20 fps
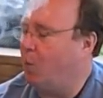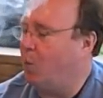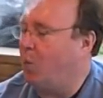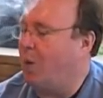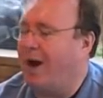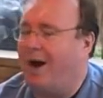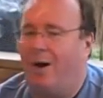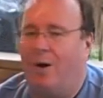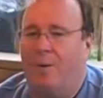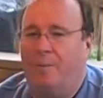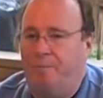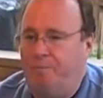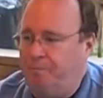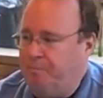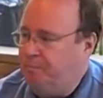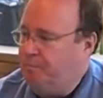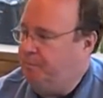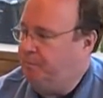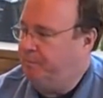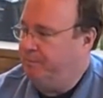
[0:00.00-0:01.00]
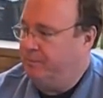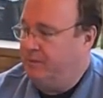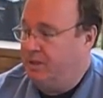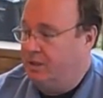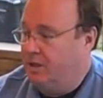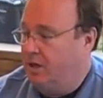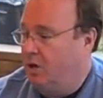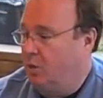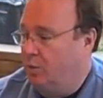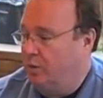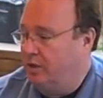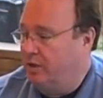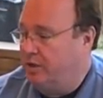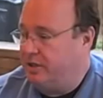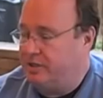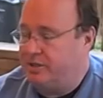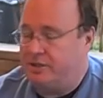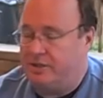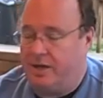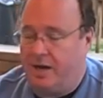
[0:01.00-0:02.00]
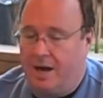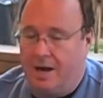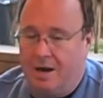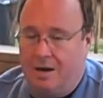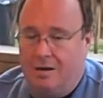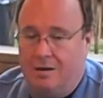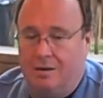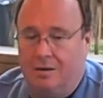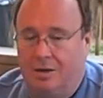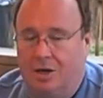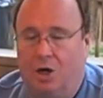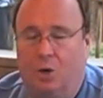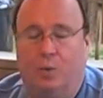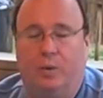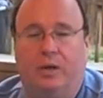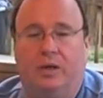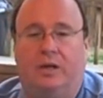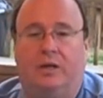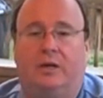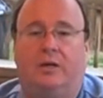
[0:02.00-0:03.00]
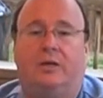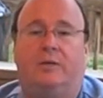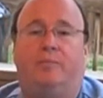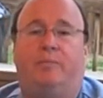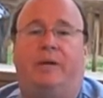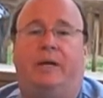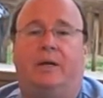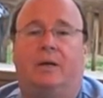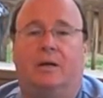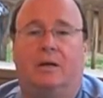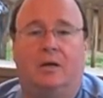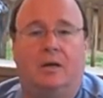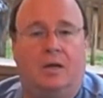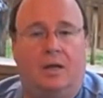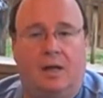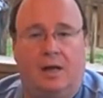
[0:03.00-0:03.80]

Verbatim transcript: Wow. A really good cigar, a really good beer,